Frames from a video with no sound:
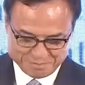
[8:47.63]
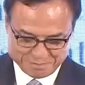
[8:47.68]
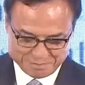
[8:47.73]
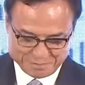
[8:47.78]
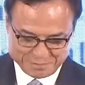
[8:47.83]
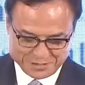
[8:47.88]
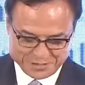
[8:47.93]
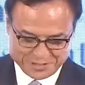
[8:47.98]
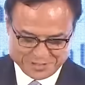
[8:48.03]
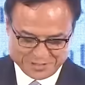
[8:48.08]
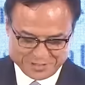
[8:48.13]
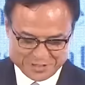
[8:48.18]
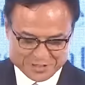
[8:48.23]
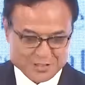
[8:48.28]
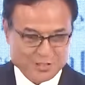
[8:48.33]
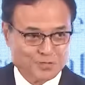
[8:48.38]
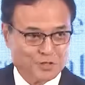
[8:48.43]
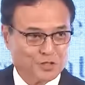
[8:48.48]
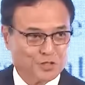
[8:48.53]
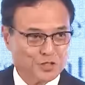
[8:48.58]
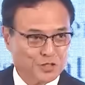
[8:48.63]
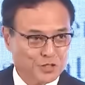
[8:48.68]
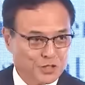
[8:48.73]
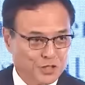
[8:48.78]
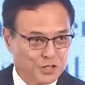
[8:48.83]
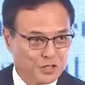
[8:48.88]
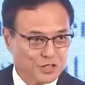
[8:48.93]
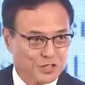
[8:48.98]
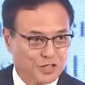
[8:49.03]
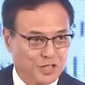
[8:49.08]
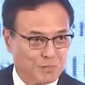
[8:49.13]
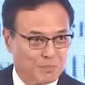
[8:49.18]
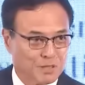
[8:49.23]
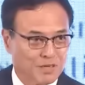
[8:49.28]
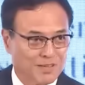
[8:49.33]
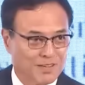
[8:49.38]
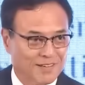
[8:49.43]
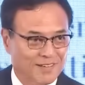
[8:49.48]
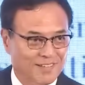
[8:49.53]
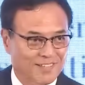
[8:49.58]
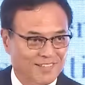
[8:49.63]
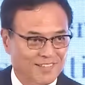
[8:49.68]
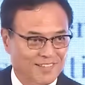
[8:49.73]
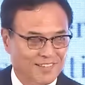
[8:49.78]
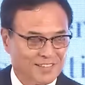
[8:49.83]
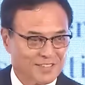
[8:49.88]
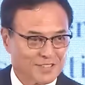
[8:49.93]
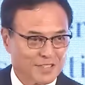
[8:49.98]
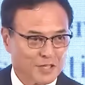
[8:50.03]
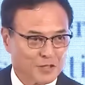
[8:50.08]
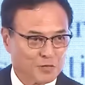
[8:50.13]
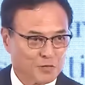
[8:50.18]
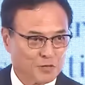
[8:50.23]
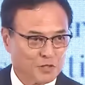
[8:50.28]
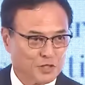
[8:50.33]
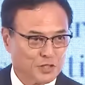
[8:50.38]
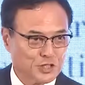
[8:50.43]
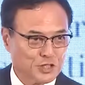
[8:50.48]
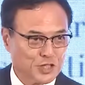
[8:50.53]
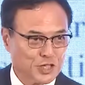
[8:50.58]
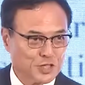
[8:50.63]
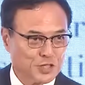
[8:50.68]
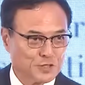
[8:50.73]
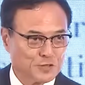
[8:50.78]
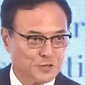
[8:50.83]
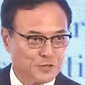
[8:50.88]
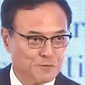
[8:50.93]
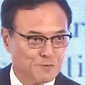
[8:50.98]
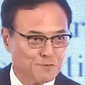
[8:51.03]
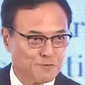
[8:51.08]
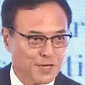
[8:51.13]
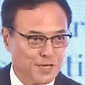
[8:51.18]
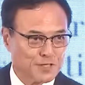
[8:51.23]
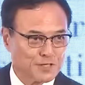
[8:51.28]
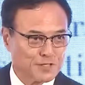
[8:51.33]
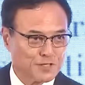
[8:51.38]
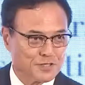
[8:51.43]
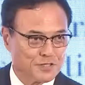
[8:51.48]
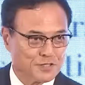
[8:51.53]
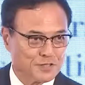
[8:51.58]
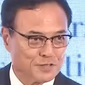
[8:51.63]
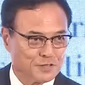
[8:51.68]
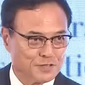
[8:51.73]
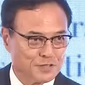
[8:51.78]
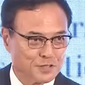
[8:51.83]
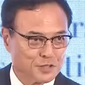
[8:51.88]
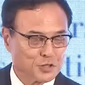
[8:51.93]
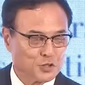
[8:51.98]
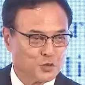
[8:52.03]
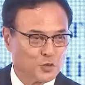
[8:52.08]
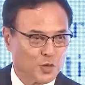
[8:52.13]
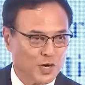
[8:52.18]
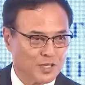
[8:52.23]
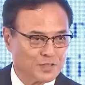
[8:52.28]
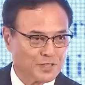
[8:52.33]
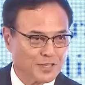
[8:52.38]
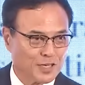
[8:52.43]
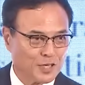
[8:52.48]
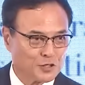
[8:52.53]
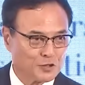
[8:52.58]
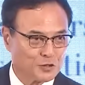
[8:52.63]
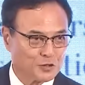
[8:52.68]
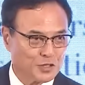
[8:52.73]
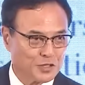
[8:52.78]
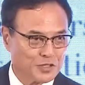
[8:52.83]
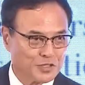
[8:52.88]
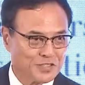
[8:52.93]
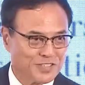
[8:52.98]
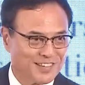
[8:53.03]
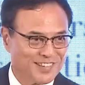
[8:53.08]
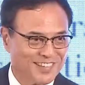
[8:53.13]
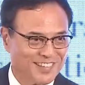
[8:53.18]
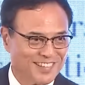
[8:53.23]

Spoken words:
Because of your leadership, Suntory decided to invest to Quad countries.